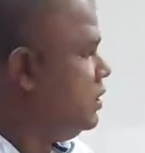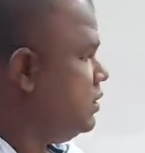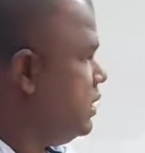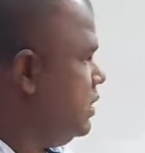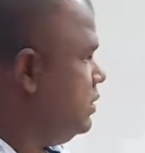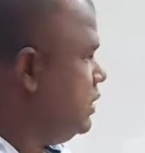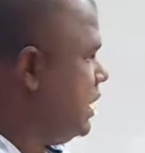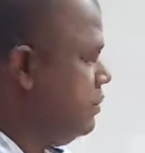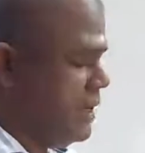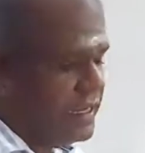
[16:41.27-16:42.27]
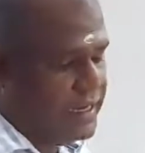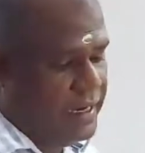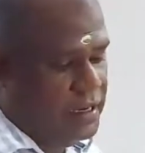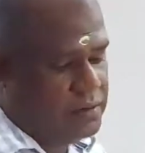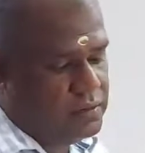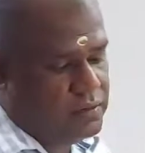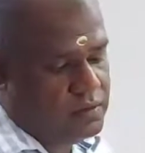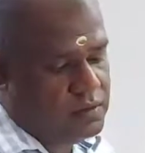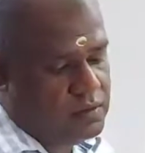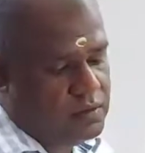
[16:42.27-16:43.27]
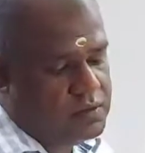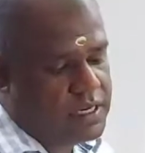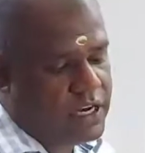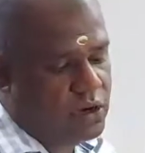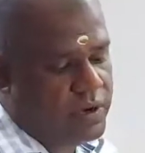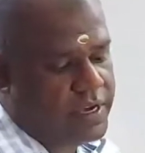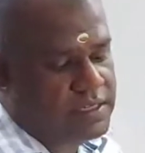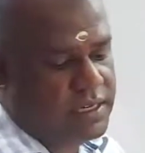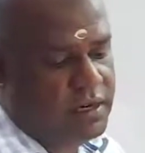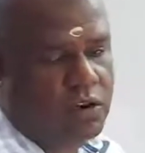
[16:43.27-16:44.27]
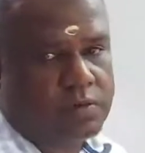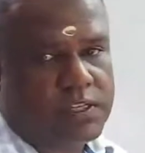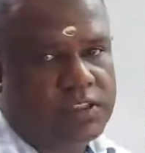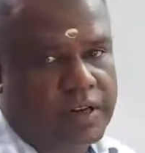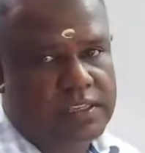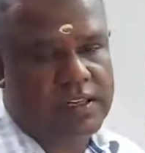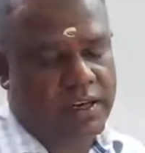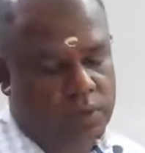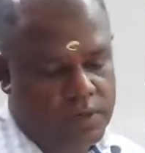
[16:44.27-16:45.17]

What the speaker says: then 3-methyl cyclohexene, option 3 is right.